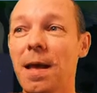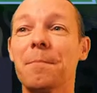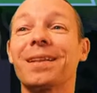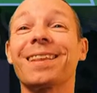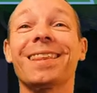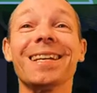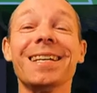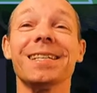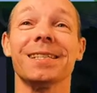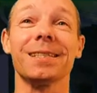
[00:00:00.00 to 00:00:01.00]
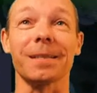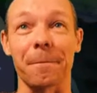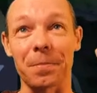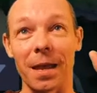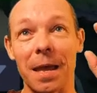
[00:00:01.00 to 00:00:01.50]
But the thing is,
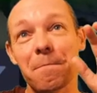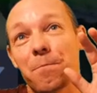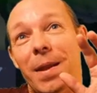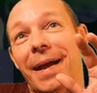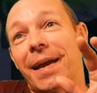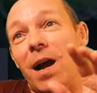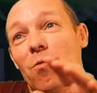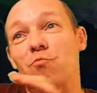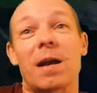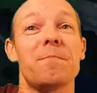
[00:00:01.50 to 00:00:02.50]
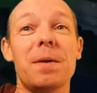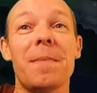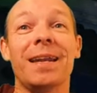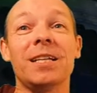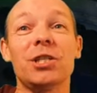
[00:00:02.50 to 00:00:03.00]
in Blackout Rugby
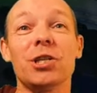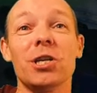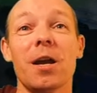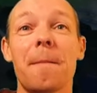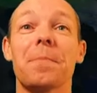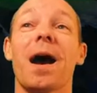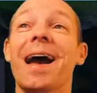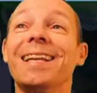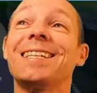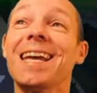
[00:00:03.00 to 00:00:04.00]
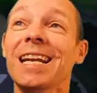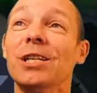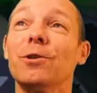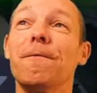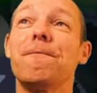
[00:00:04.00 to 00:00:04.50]
Manager, I
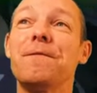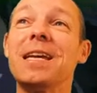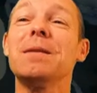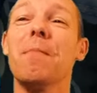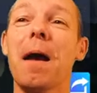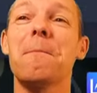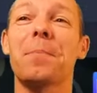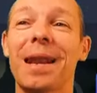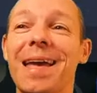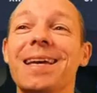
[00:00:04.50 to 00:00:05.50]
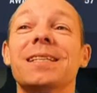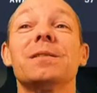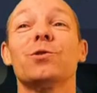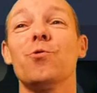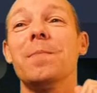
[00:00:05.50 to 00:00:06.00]
tend to feed my
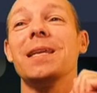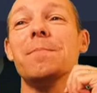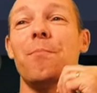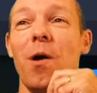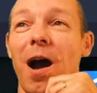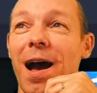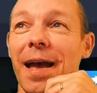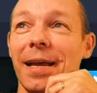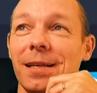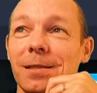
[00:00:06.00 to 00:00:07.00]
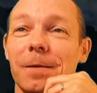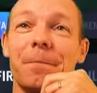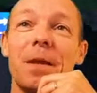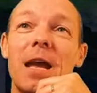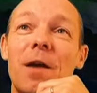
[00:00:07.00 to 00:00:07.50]
players too many pies.
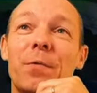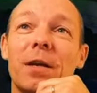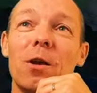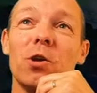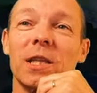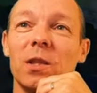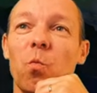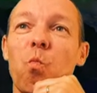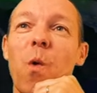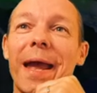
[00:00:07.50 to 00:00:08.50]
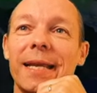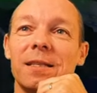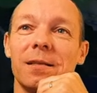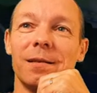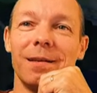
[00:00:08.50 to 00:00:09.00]
If we go look at the
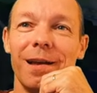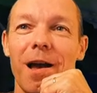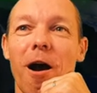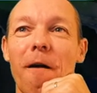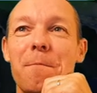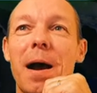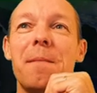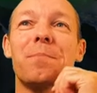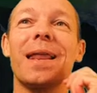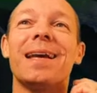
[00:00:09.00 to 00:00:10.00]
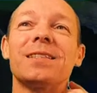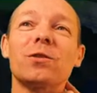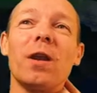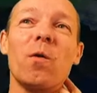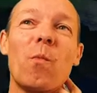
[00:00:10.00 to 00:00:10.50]
weight of my players. This
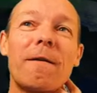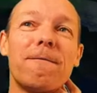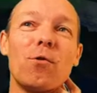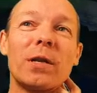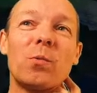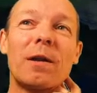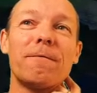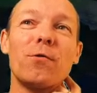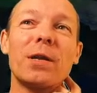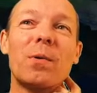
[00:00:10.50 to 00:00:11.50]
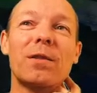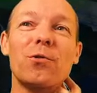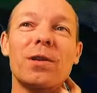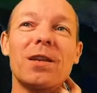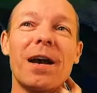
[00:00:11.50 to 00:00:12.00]
is like 140, 140,
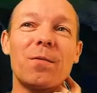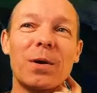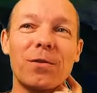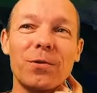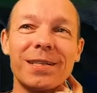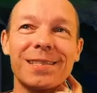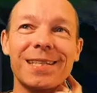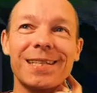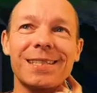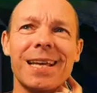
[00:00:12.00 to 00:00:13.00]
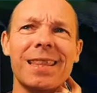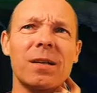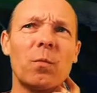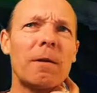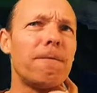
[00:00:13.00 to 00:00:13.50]
139, 136. I
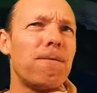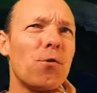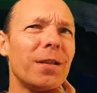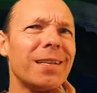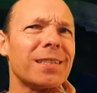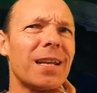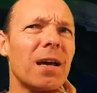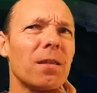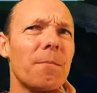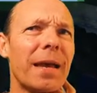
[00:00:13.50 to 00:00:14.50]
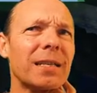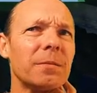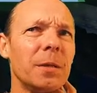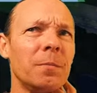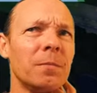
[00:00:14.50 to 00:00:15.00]
think 140 is now the
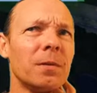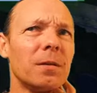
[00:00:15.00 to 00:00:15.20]
maximum.